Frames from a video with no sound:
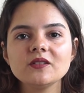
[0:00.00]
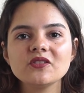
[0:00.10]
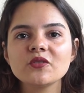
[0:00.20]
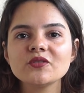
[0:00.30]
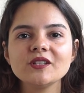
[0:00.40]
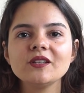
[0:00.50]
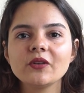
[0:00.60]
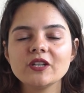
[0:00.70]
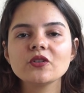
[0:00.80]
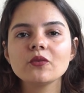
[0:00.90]
into
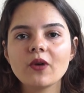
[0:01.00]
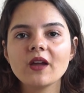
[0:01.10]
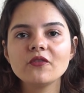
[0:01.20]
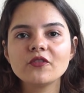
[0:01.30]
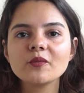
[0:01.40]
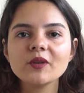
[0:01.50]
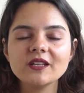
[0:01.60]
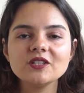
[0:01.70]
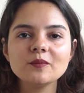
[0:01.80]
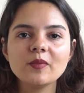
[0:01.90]
consideration while
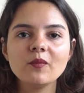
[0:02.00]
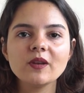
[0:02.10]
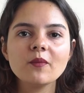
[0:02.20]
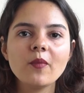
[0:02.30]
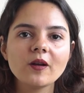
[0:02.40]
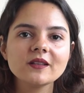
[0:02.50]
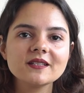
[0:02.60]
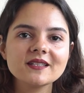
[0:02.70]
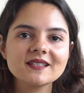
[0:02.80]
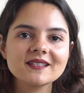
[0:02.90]
formulating public
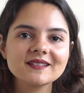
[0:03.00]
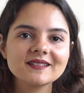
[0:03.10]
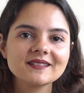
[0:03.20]
policies.